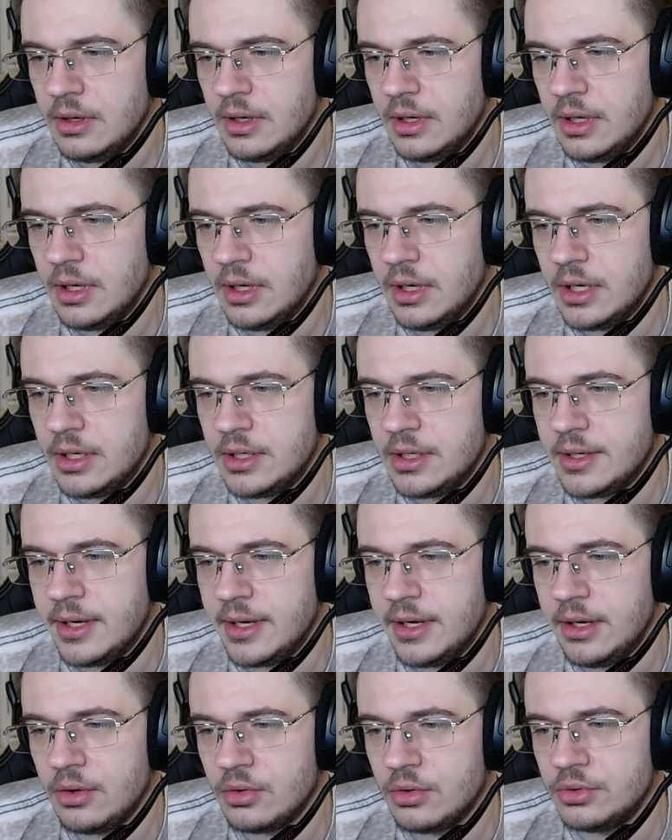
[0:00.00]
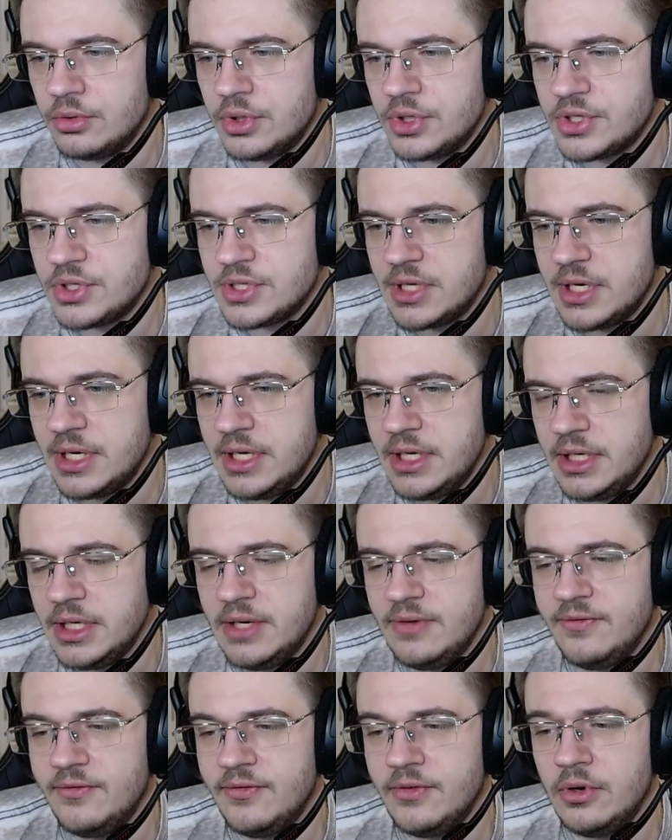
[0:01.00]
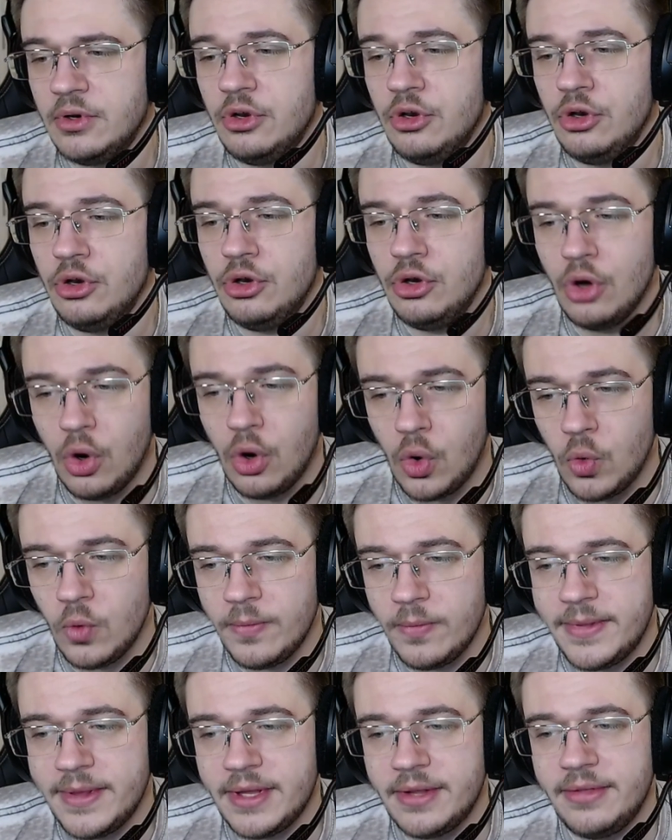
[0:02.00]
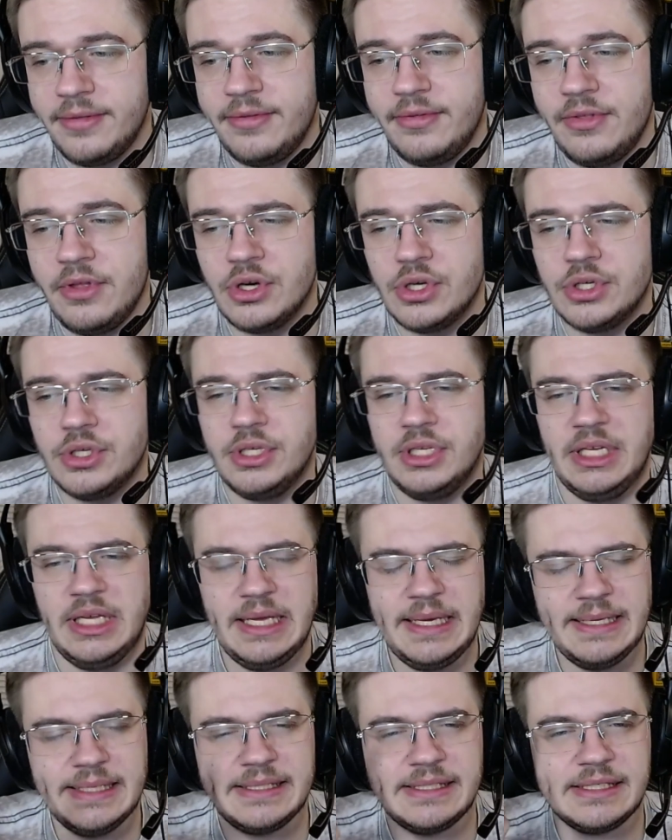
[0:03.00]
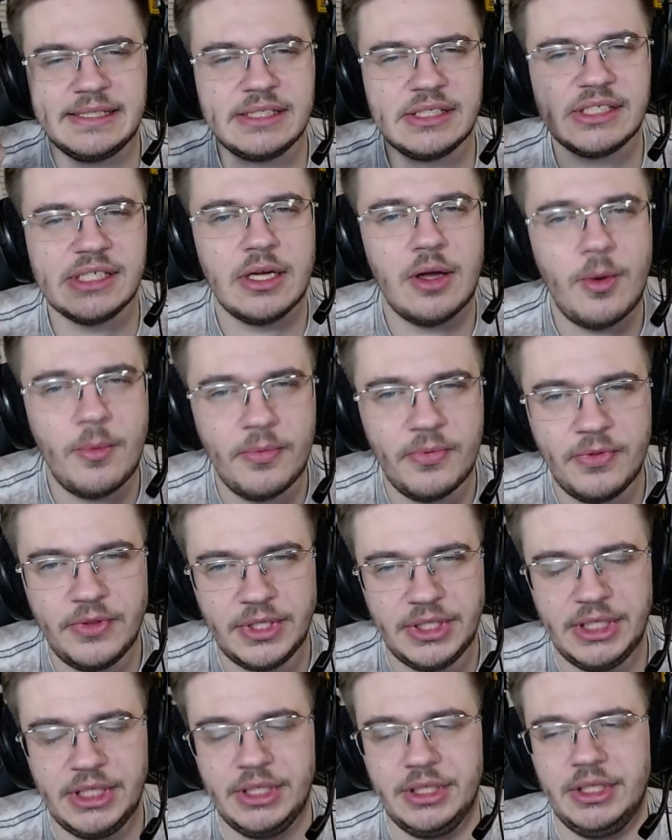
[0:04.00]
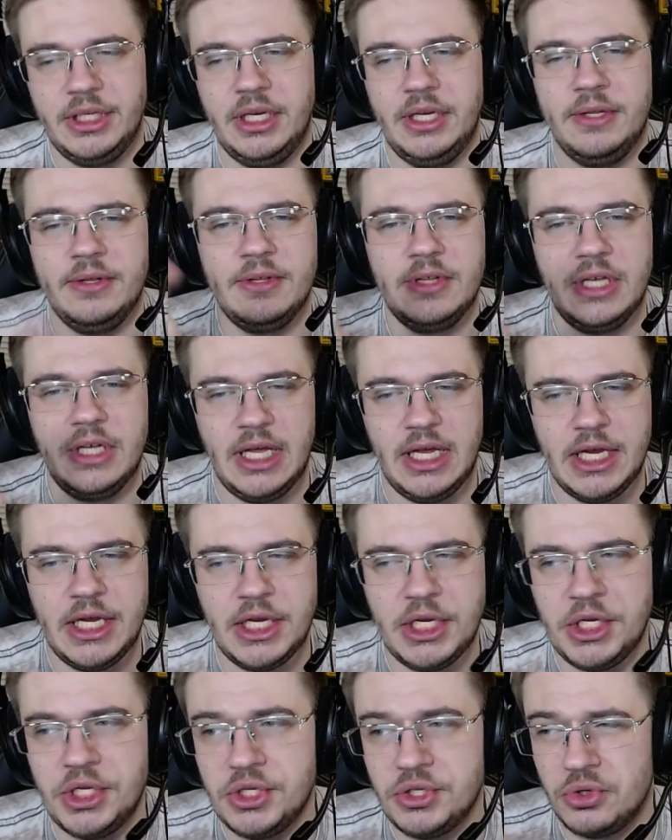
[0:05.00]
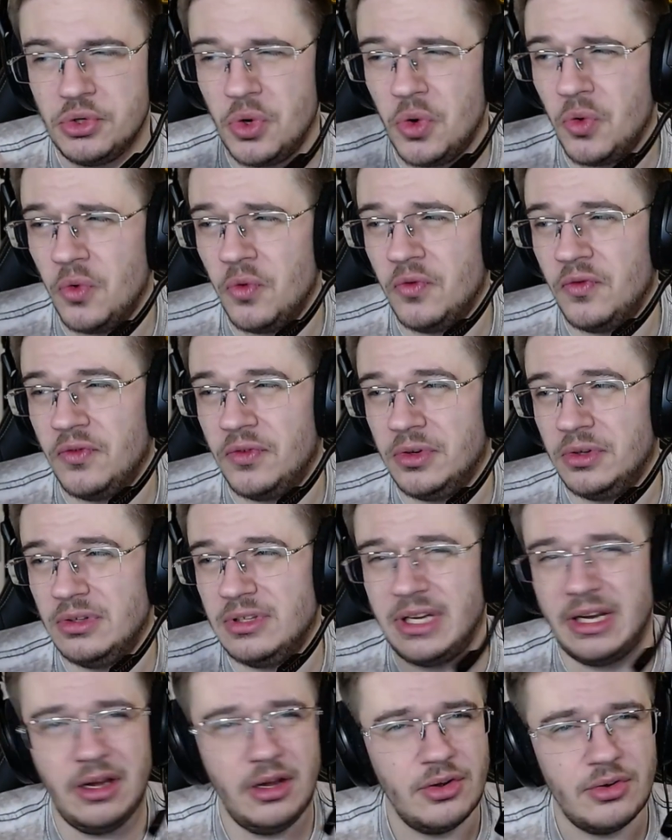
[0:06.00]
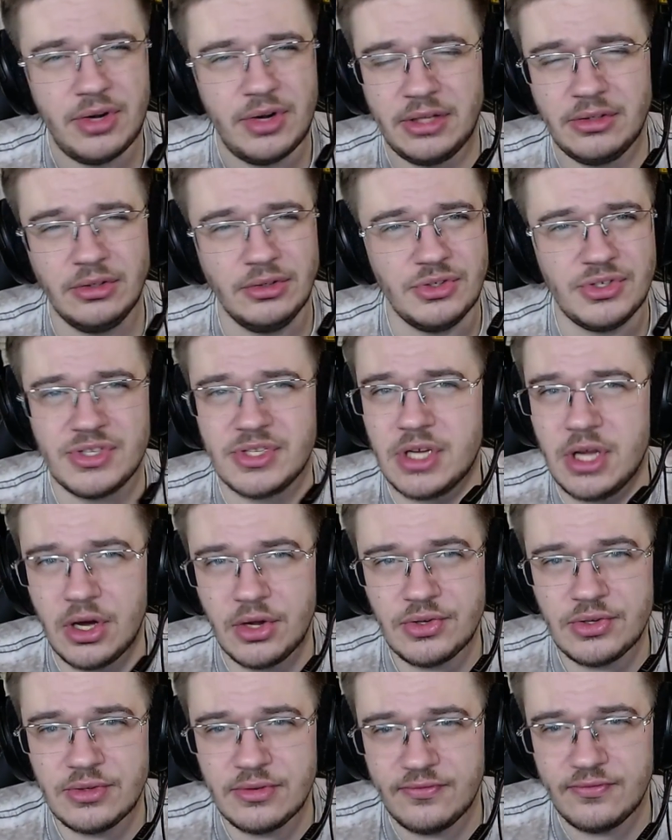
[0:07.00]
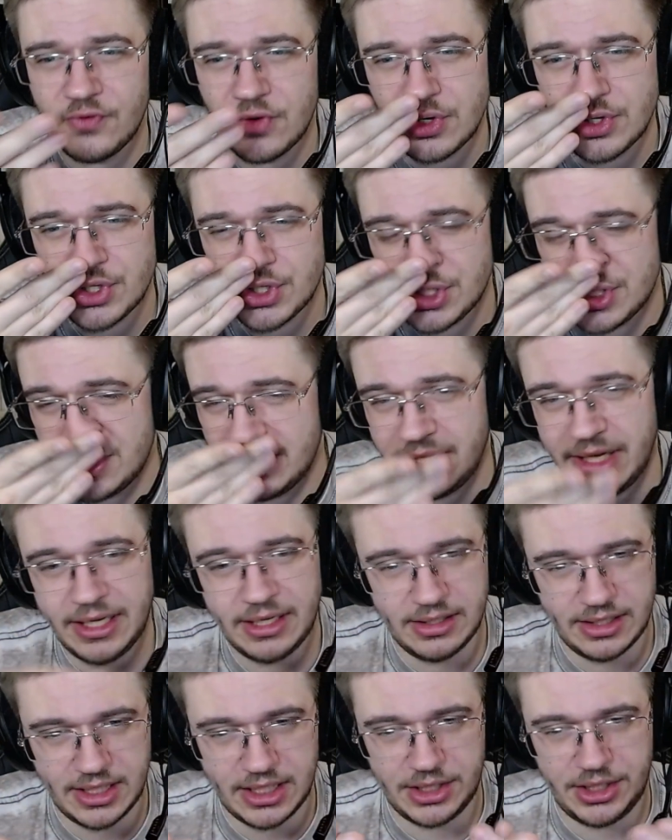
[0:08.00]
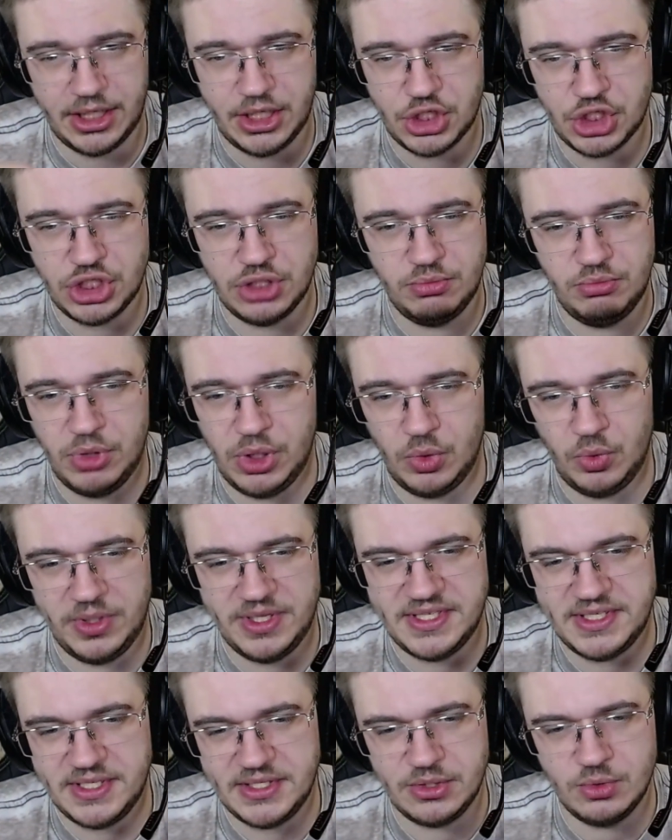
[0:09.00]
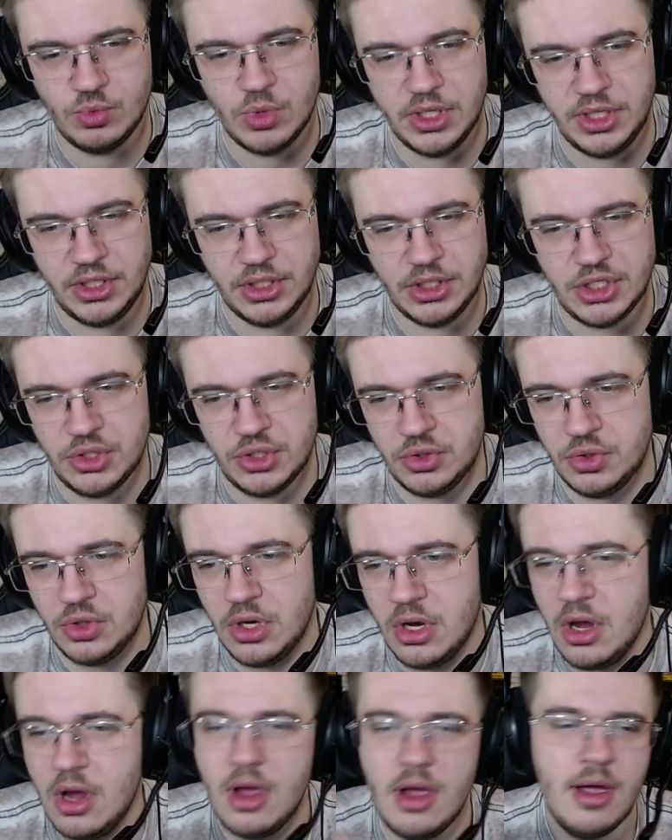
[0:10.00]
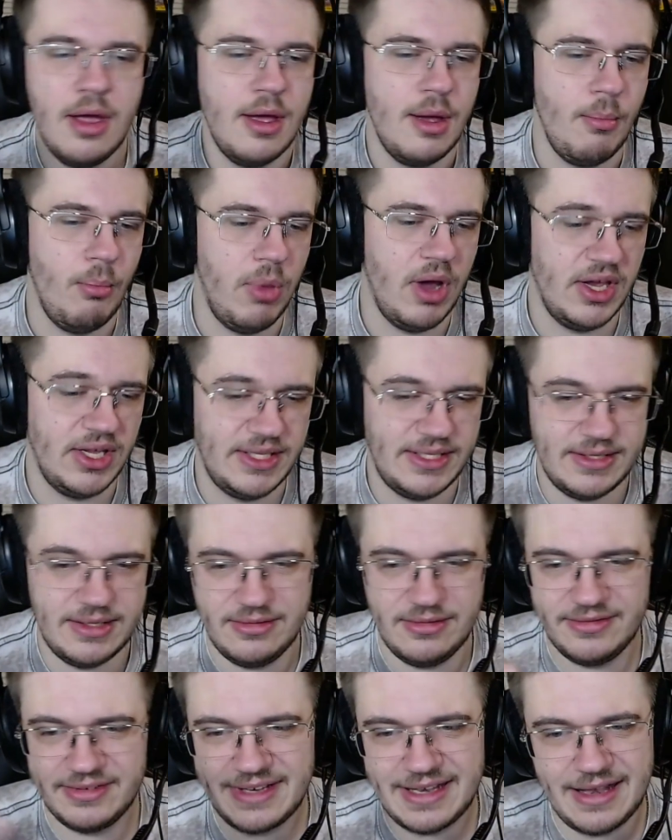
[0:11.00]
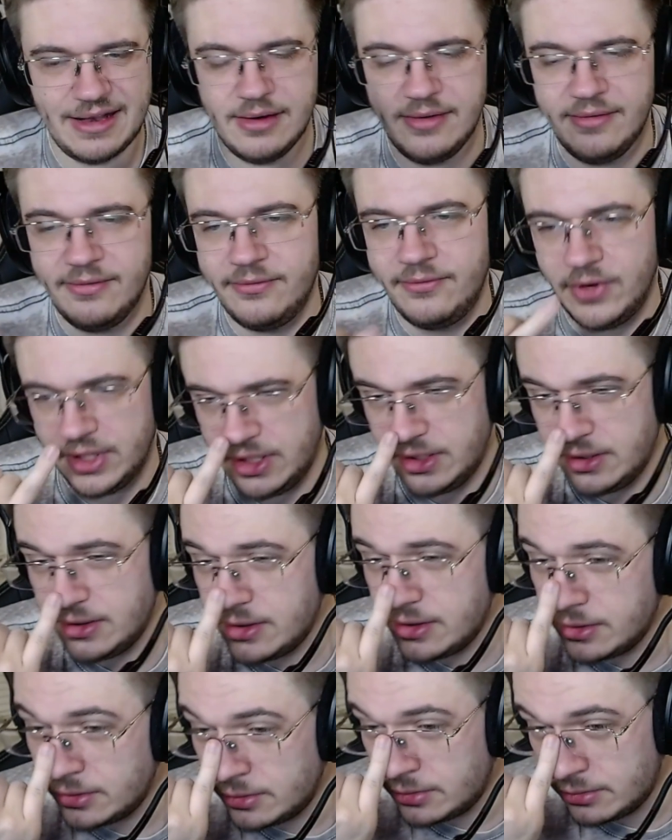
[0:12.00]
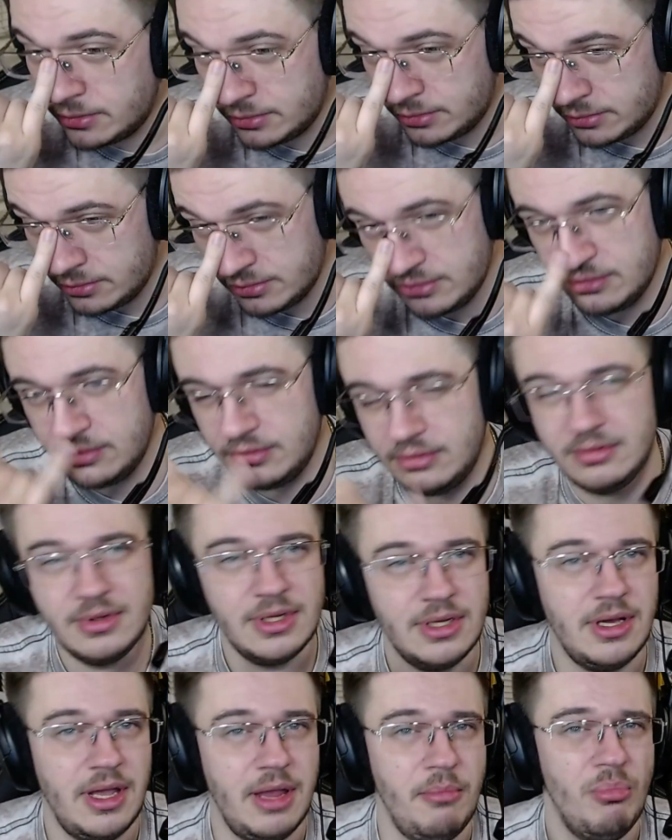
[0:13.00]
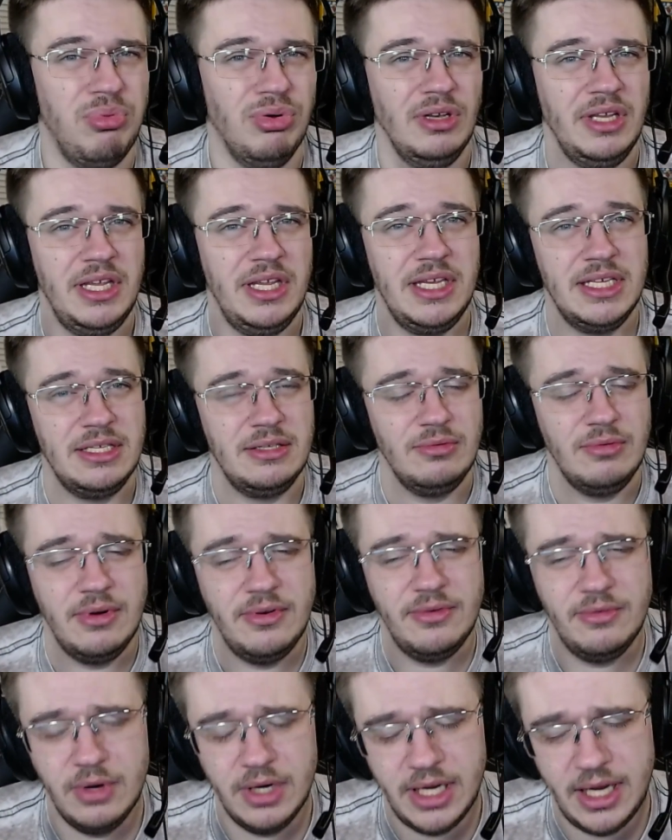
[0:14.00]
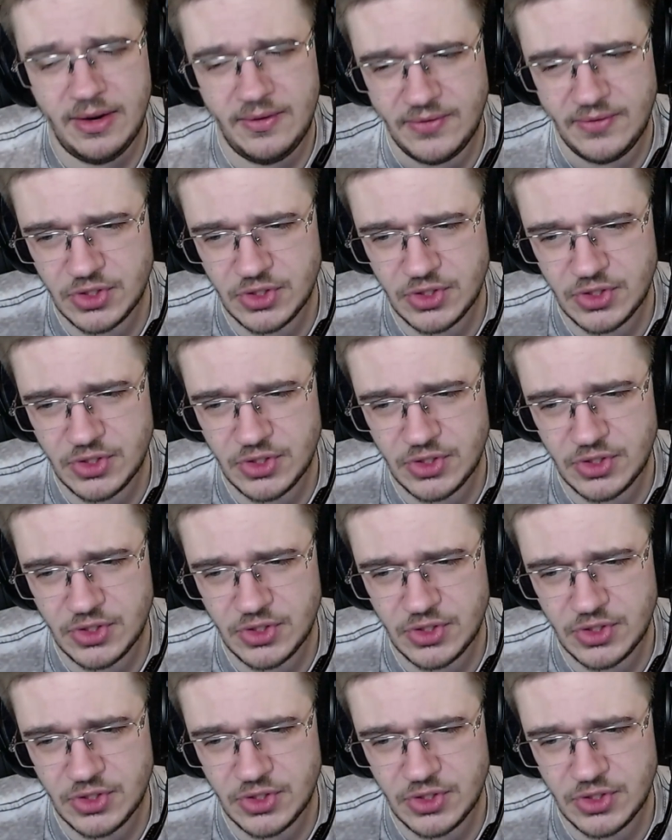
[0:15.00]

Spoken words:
And I honestly even know that there is something in the end of a director's cut version, like a connection between season 1 and 2, but fuck it. I'm pleased with whatever.